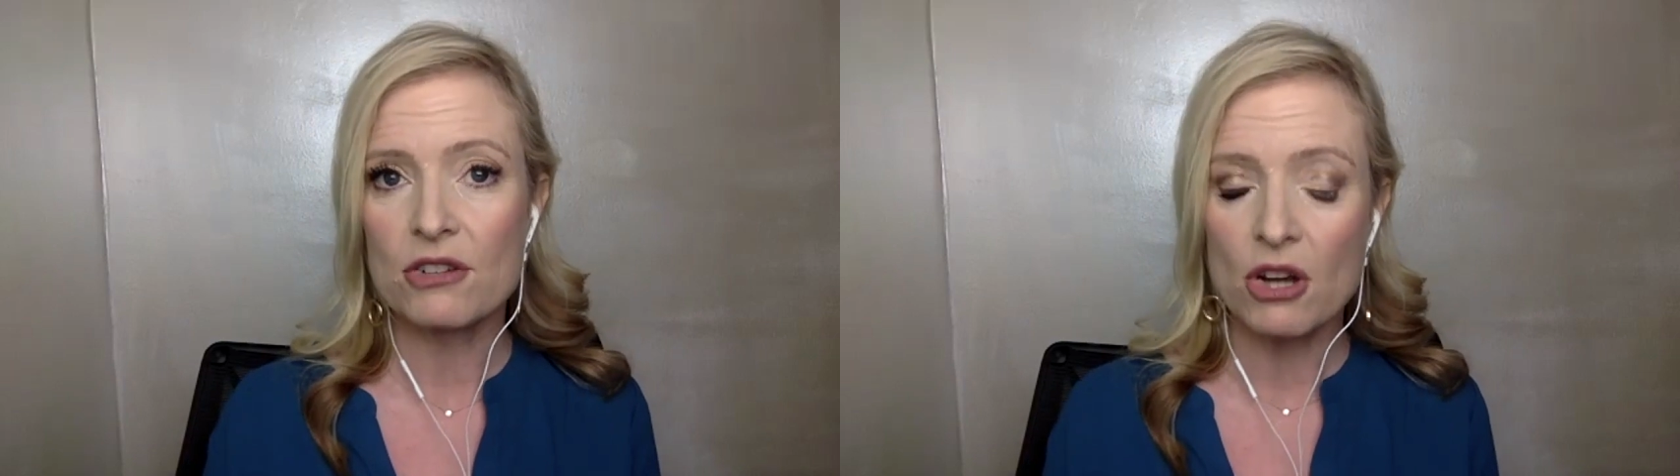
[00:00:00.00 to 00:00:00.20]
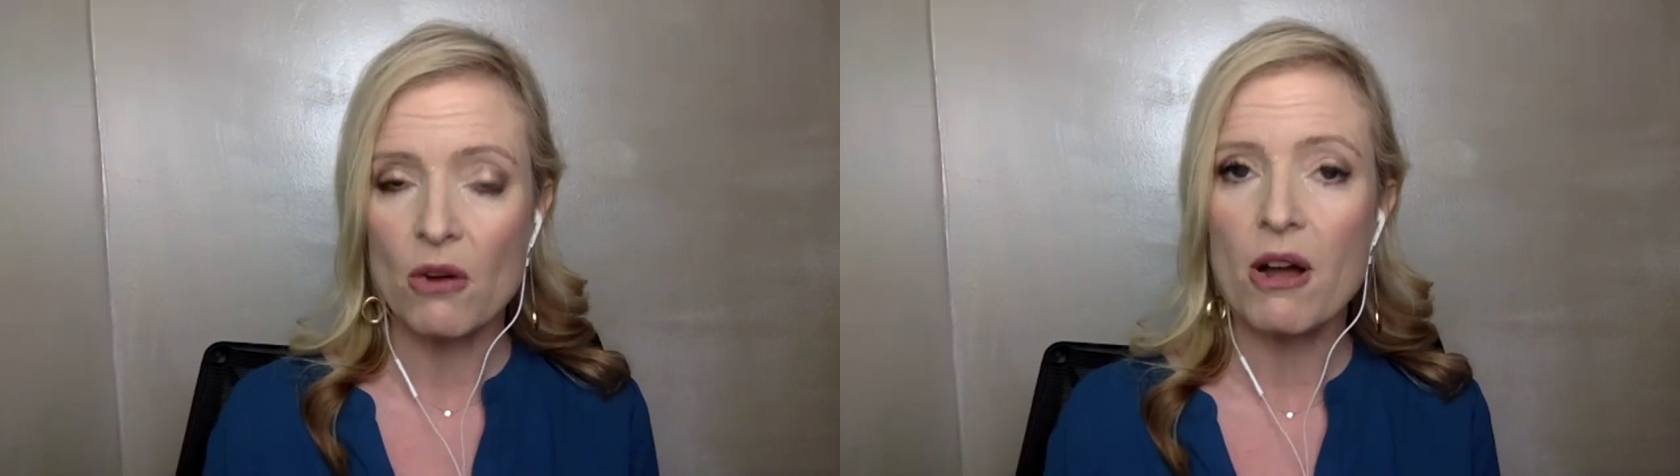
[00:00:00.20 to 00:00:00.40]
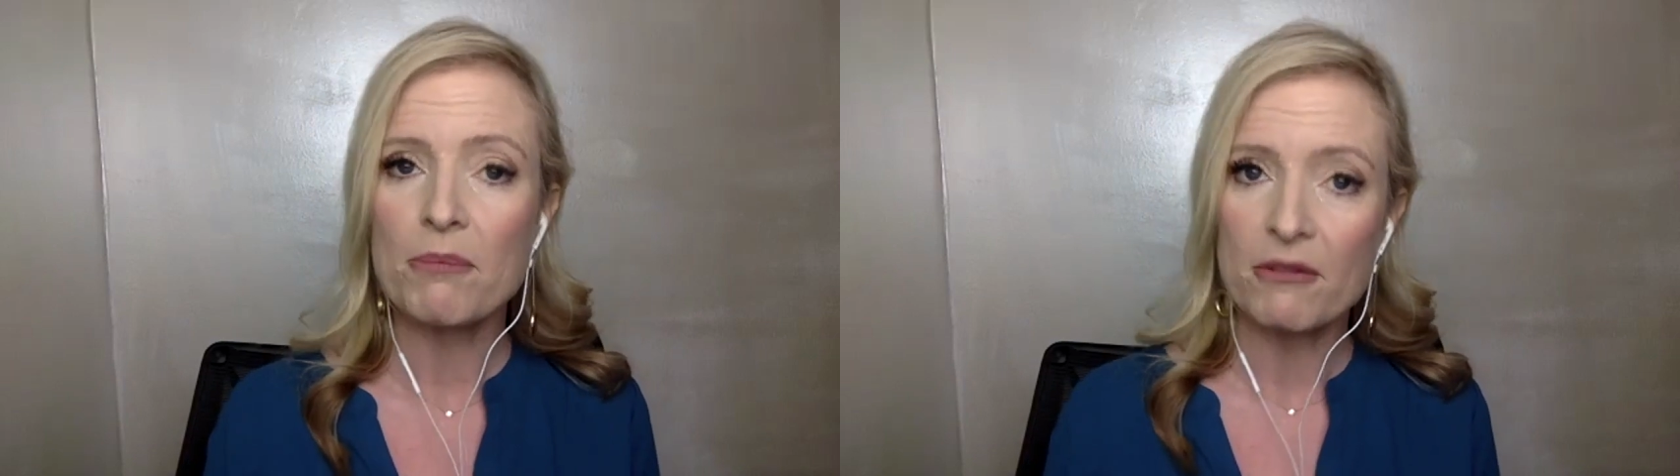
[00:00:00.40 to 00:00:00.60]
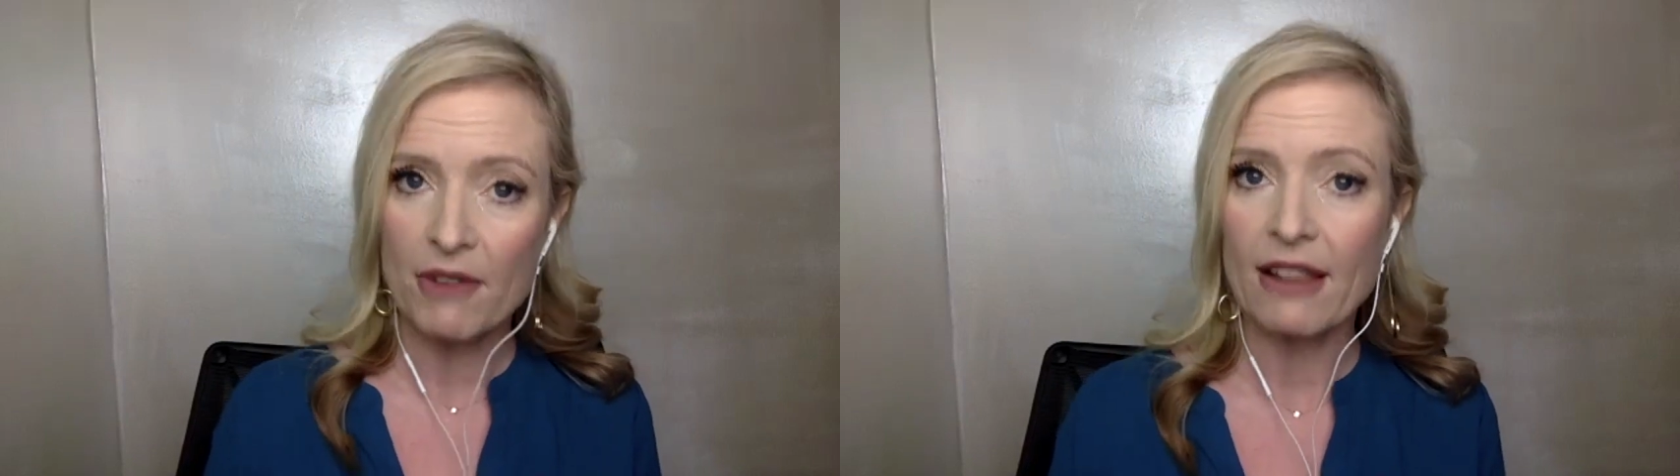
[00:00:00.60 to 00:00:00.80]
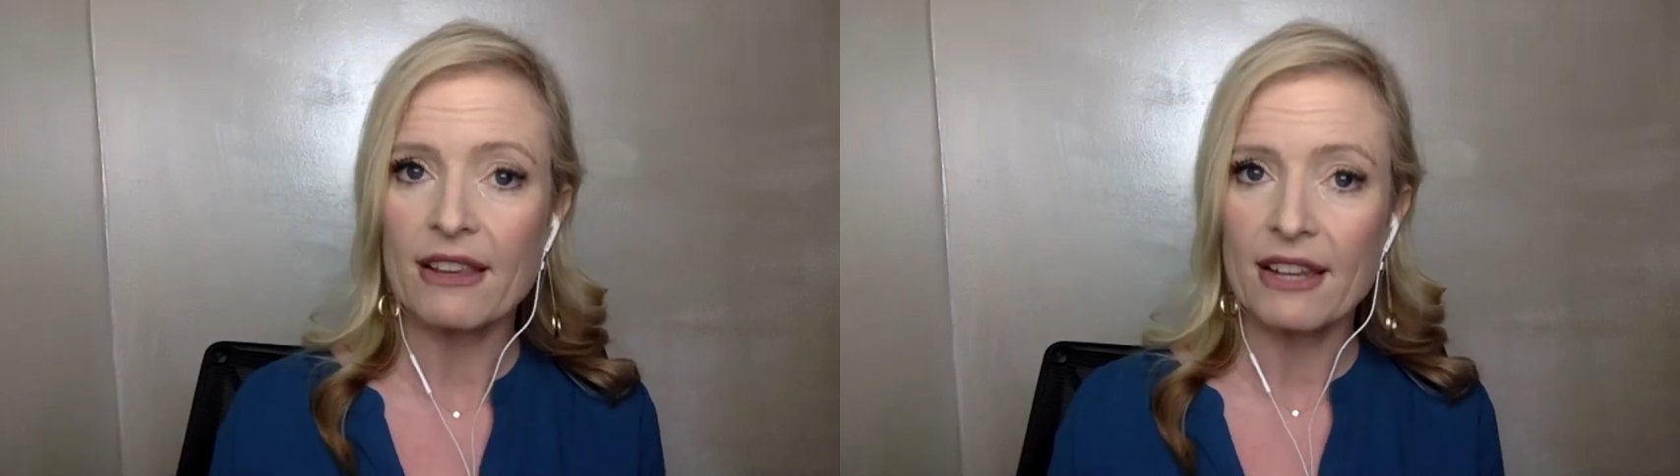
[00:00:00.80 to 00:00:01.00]
show up and
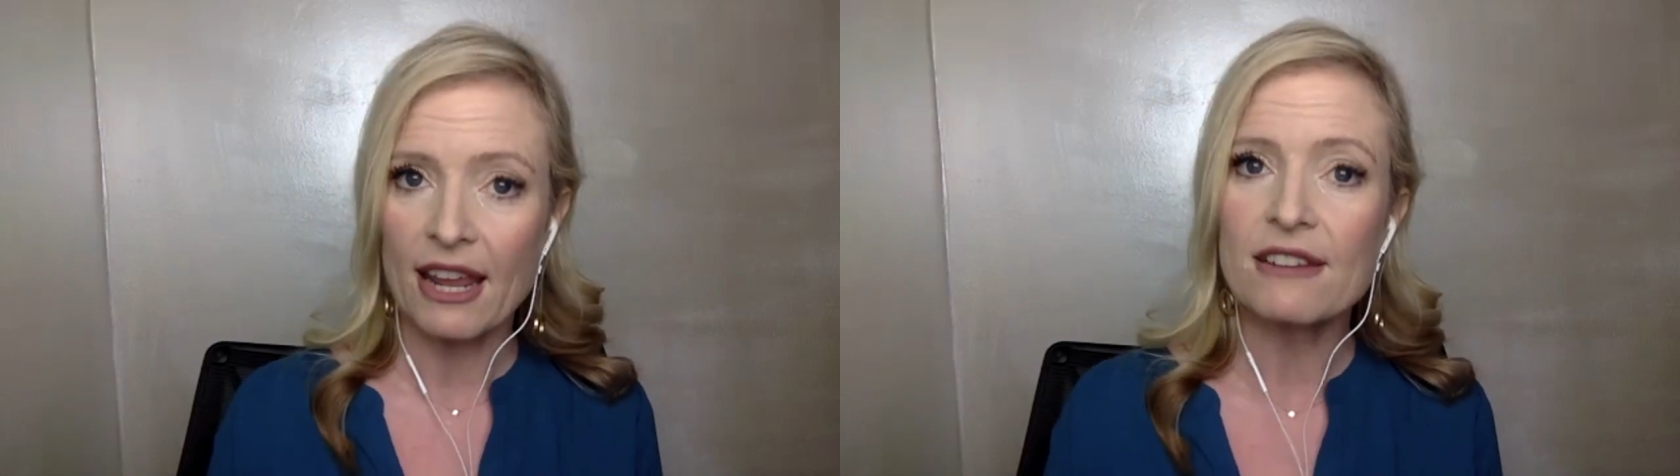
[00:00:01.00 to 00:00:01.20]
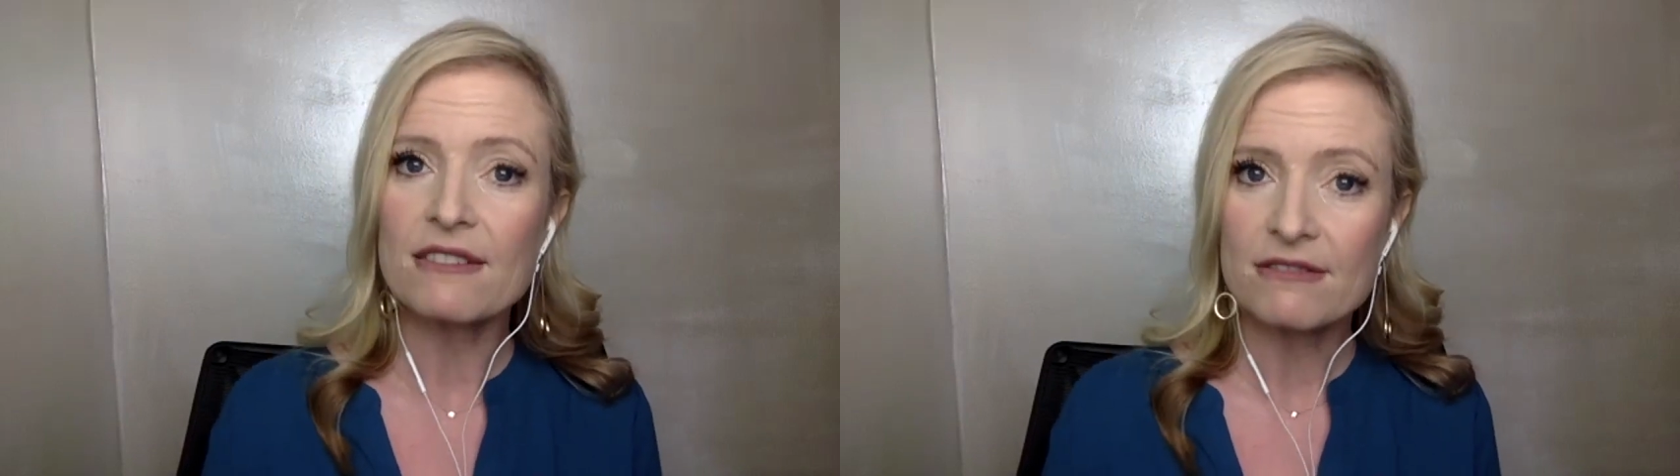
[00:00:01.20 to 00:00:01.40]
validate,